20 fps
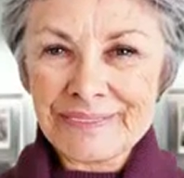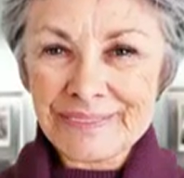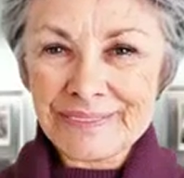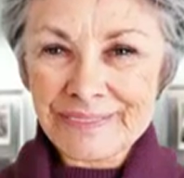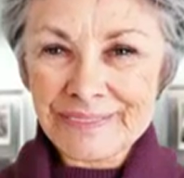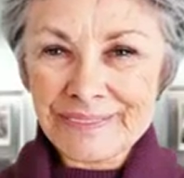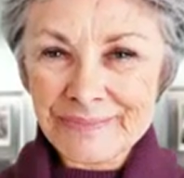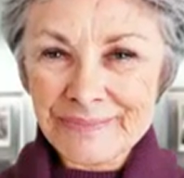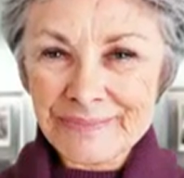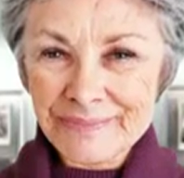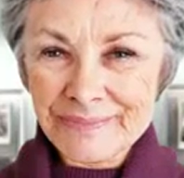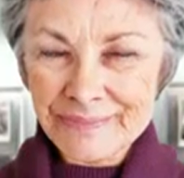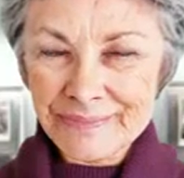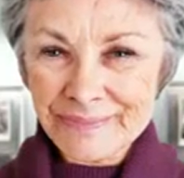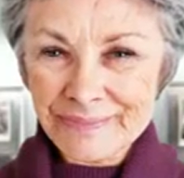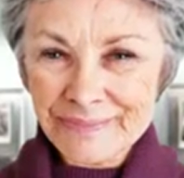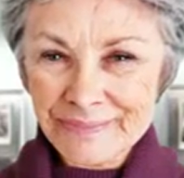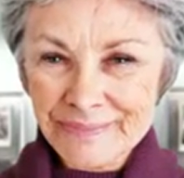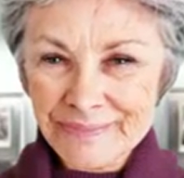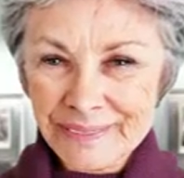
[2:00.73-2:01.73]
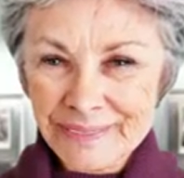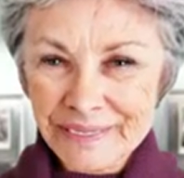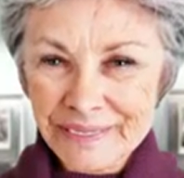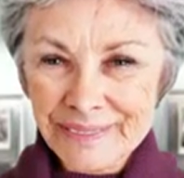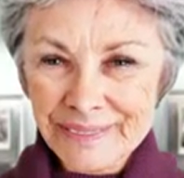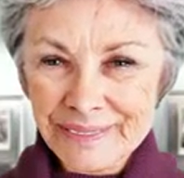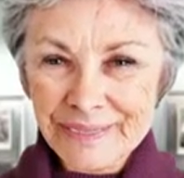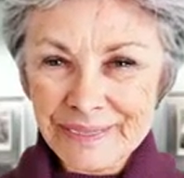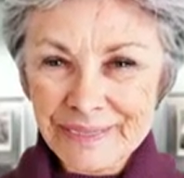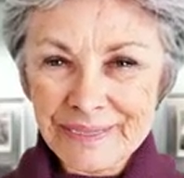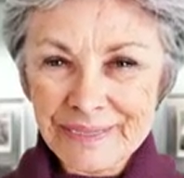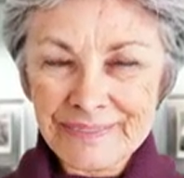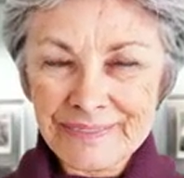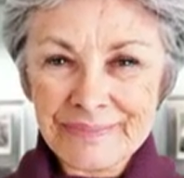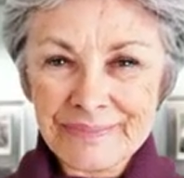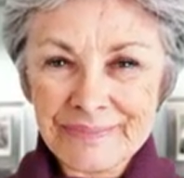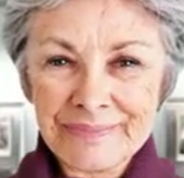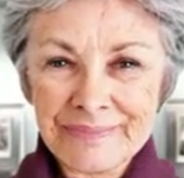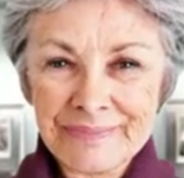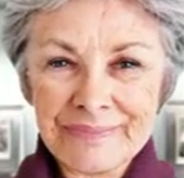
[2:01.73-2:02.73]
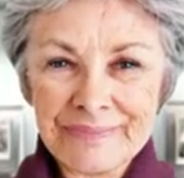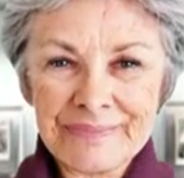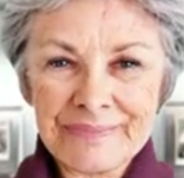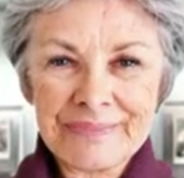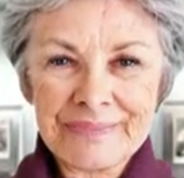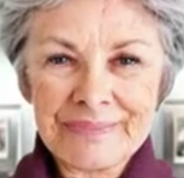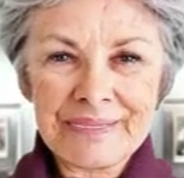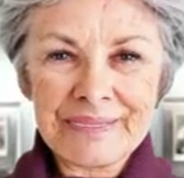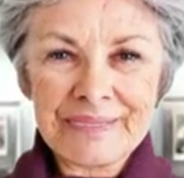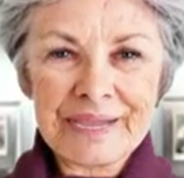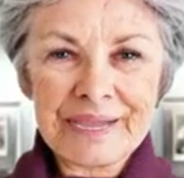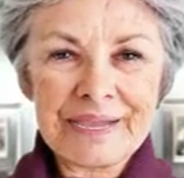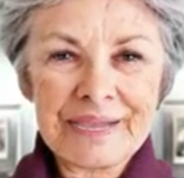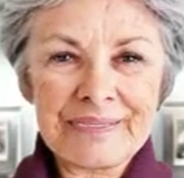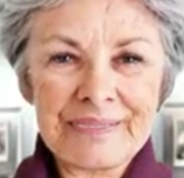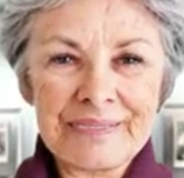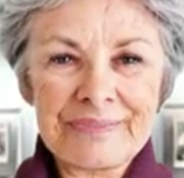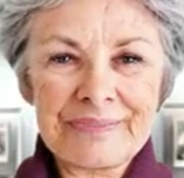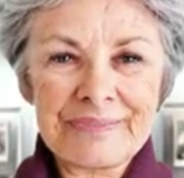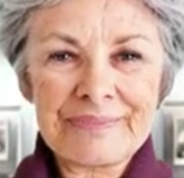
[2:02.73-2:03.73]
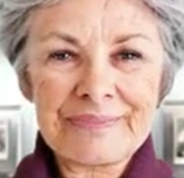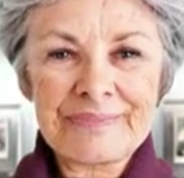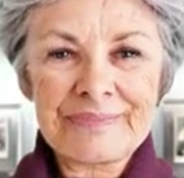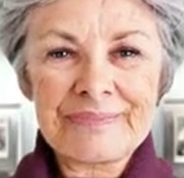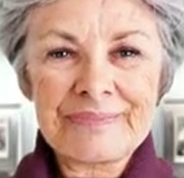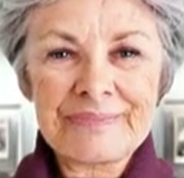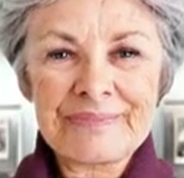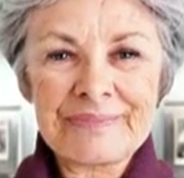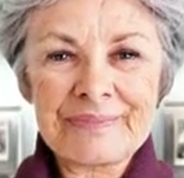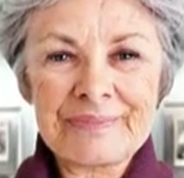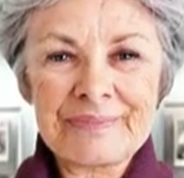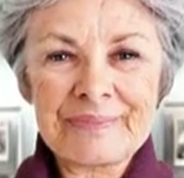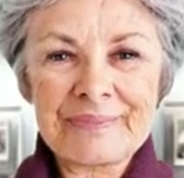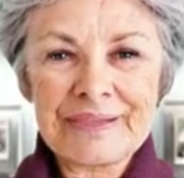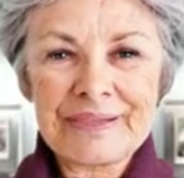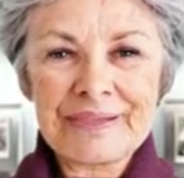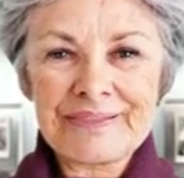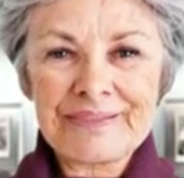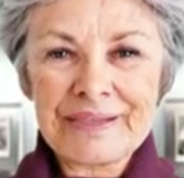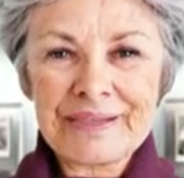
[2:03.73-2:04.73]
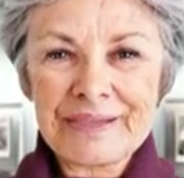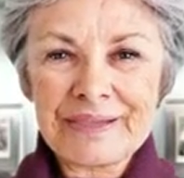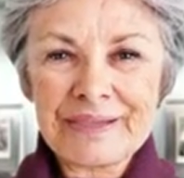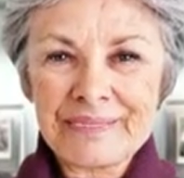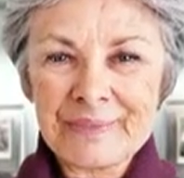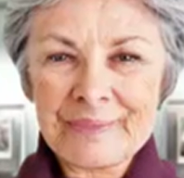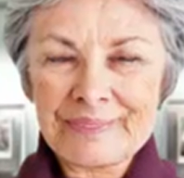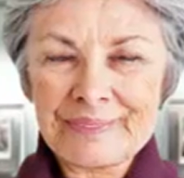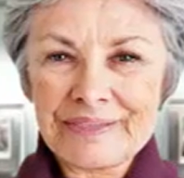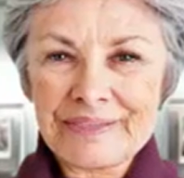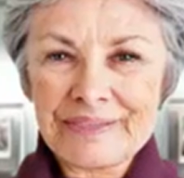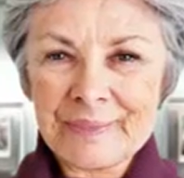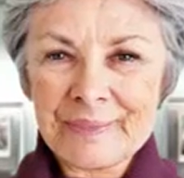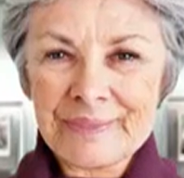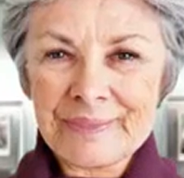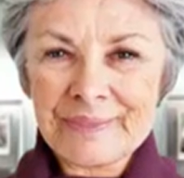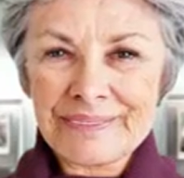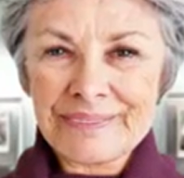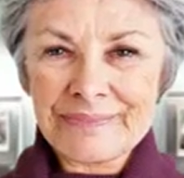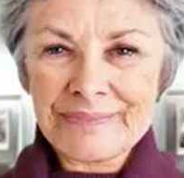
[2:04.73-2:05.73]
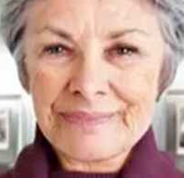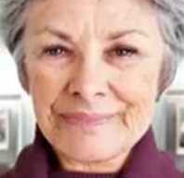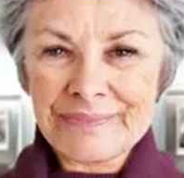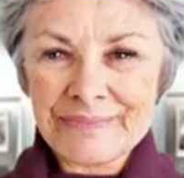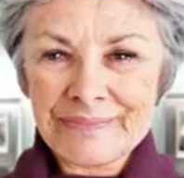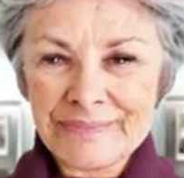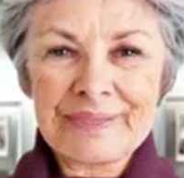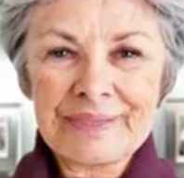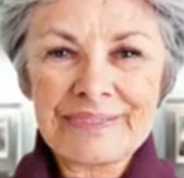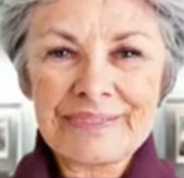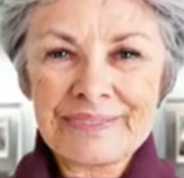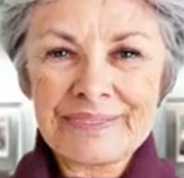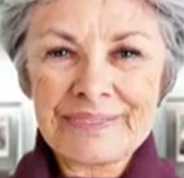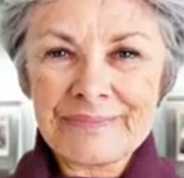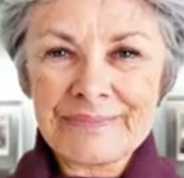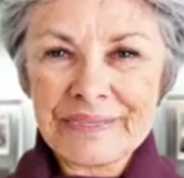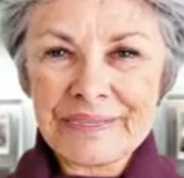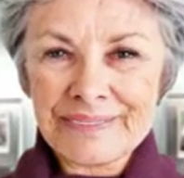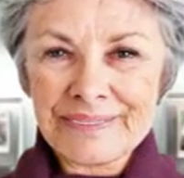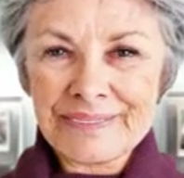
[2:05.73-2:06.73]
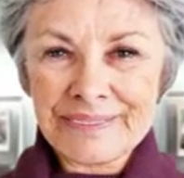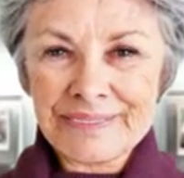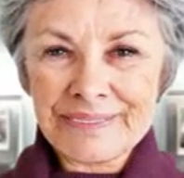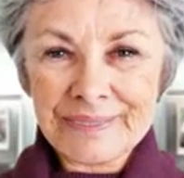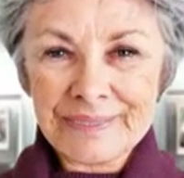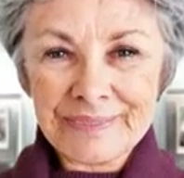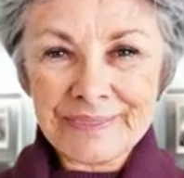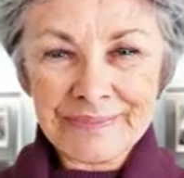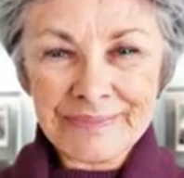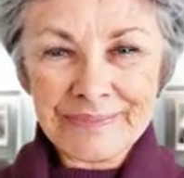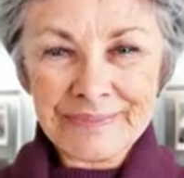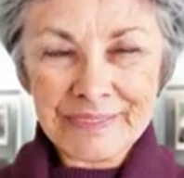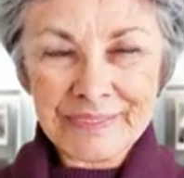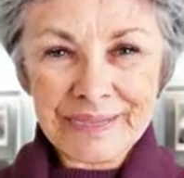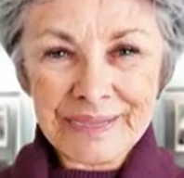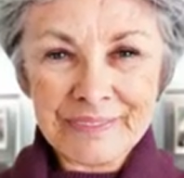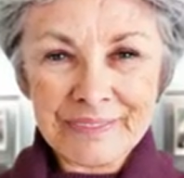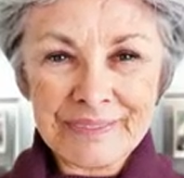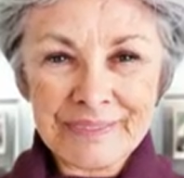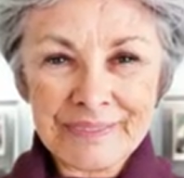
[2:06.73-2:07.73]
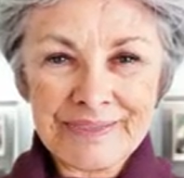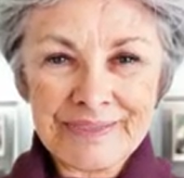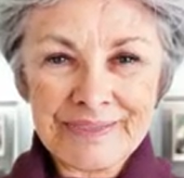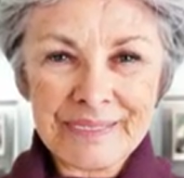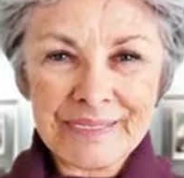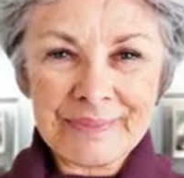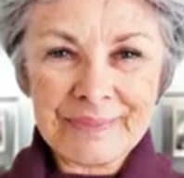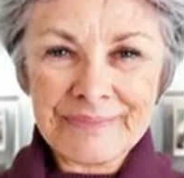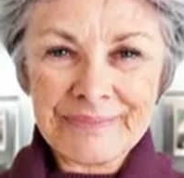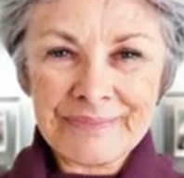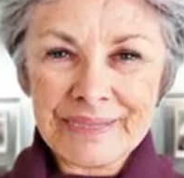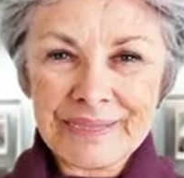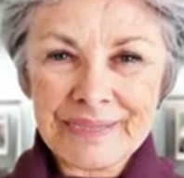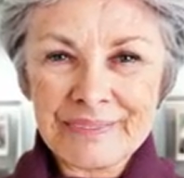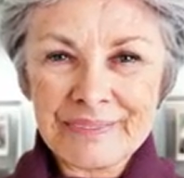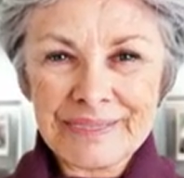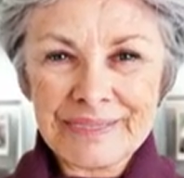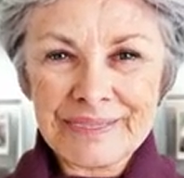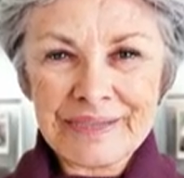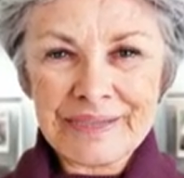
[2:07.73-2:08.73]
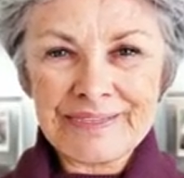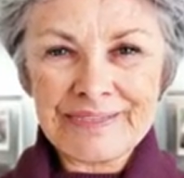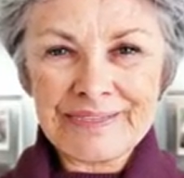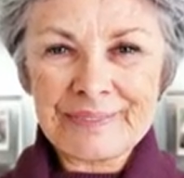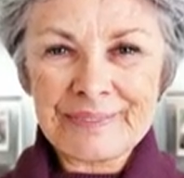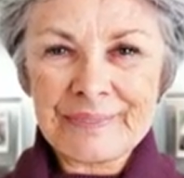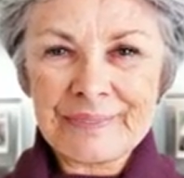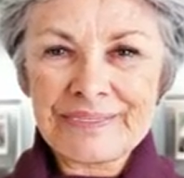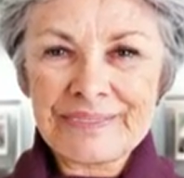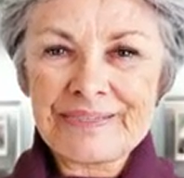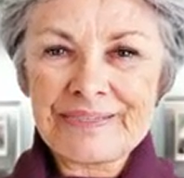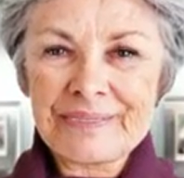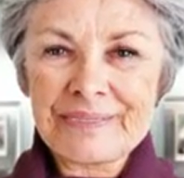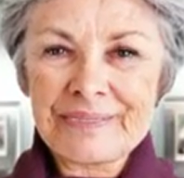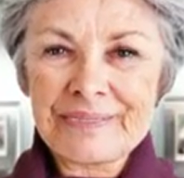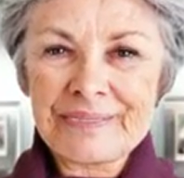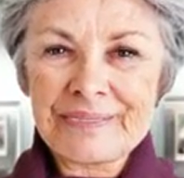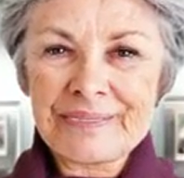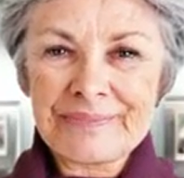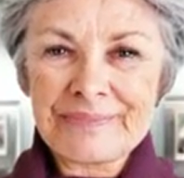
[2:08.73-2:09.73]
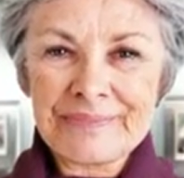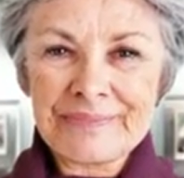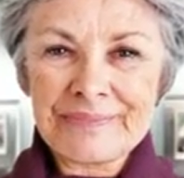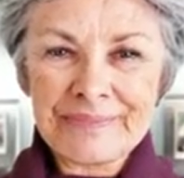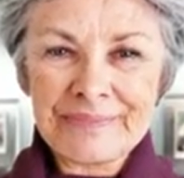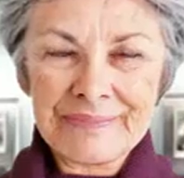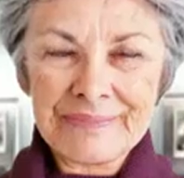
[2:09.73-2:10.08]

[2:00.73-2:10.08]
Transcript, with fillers: 8. Headache. 9. Weight gain or loss, first trimester, changes in a woman's daily routine.